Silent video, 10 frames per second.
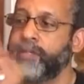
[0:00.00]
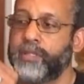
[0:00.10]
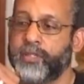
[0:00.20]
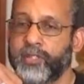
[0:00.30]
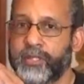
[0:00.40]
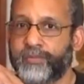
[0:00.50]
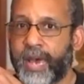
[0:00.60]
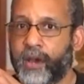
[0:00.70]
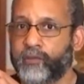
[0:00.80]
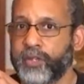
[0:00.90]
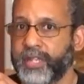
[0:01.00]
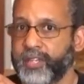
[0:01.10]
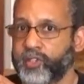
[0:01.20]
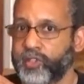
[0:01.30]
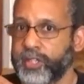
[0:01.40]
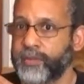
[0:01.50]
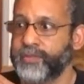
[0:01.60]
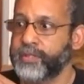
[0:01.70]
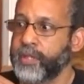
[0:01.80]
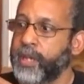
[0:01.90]
This is about
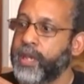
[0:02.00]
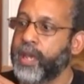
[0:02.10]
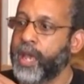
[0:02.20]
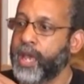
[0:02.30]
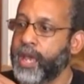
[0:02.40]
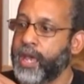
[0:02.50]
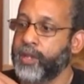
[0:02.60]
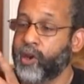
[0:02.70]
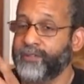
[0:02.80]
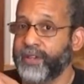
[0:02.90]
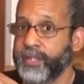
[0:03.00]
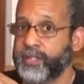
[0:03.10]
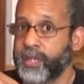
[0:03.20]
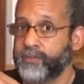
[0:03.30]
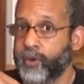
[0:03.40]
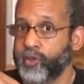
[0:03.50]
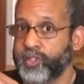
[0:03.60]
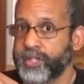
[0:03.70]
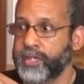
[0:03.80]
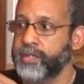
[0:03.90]
relationships and our feelings and
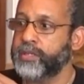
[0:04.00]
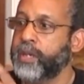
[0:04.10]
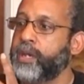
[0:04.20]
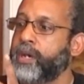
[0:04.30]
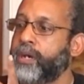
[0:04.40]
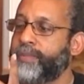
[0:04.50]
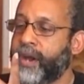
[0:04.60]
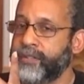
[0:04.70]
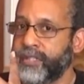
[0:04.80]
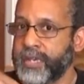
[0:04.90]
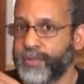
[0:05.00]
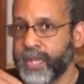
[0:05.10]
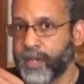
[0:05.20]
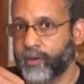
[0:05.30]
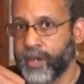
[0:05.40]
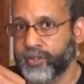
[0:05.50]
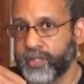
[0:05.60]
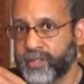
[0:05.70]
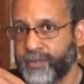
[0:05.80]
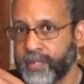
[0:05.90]
emotions, about deepening a greater
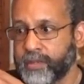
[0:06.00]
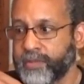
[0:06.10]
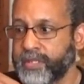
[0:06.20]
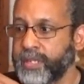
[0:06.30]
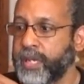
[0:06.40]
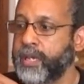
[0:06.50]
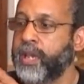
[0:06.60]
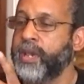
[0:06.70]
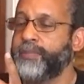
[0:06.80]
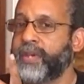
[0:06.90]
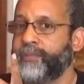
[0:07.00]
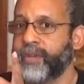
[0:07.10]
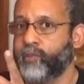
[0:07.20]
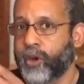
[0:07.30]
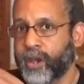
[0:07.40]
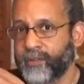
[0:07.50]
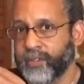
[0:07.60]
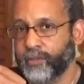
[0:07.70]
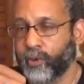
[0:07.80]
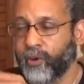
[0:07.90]
sense of intimacy, becoming more
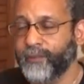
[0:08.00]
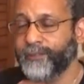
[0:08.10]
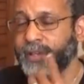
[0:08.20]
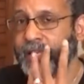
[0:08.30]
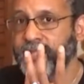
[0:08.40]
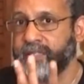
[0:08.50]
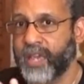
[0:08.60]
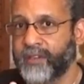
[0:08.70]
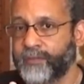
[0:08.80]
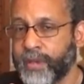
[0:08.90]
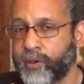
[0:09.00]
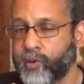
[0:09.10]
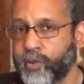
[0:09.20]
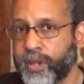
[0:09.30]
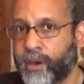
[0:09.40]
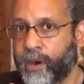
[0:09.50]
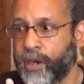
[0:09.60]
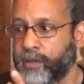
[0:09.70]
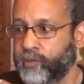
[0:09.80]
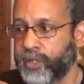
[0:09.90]
comfortable, feeling safe, being who we
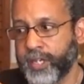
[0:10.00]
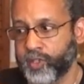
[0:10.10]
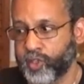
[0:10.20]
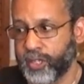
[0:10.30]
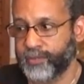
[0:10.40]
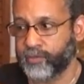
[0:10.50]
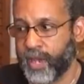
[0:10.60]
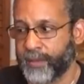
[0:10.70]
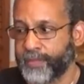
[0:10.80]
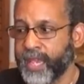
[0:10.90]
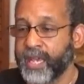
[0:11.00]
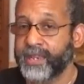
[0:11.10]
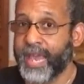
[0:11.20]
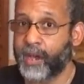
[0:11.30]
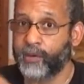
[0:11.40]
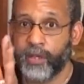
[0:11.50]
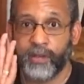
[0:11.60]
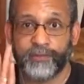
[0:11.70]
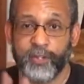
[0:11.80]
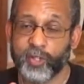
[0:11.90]
are in relationships, right? Now,
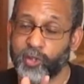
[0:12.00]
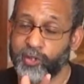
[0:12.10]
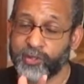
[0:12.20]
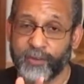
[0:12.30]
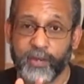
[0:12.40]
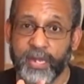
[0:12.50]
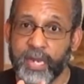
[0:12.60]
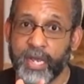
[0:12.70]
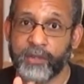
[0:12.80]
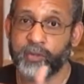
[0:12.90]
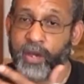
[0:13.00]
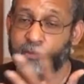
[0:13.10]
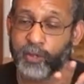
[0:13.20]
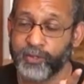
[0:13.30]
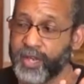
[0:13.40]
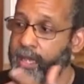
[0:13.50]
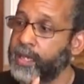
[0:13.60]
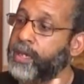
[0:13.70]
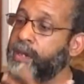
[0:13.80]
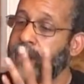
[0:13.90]
fish is also very mundane, so I will say
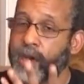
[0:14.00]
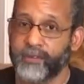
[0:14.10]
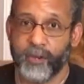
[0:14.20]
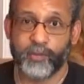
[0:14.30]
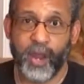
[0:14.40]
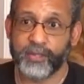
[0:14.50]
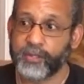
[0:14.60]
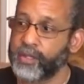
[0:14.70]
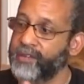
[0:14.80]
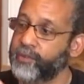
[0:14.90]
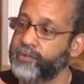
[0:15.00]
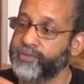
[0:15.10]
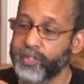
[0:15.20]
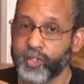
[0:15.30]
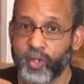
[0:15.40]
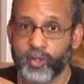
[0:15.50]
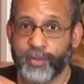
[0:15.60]
on a very practical level, fish is also